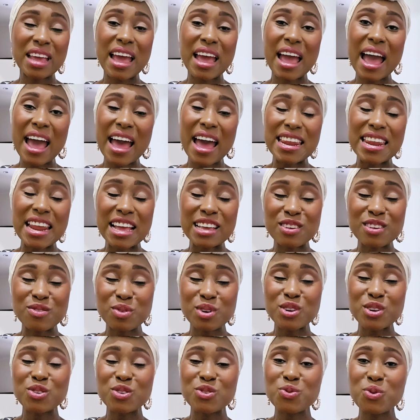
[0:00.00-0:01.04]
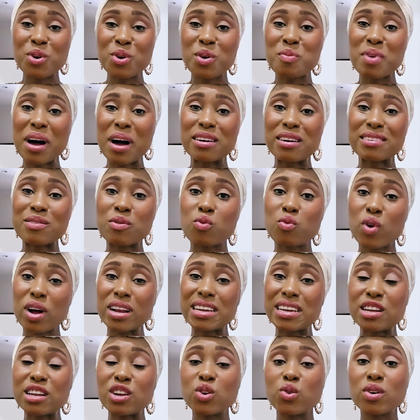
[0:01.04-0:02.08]
And I just wanted to talk about
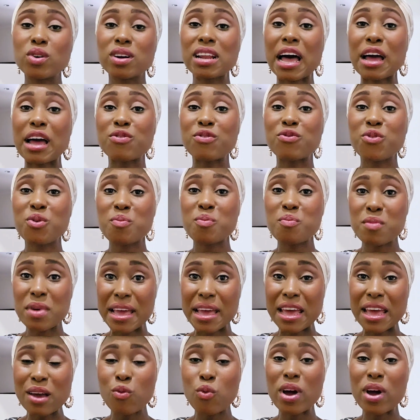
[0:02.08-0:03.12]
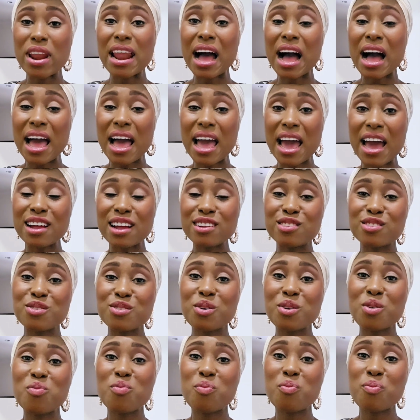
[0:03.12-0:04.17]
what it looked like for me when I had to
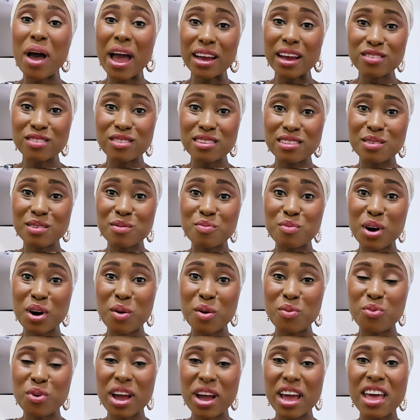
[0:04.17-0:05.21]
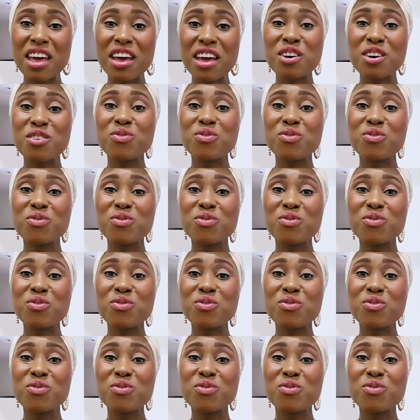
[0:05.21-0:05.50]
go back to Zimbabwe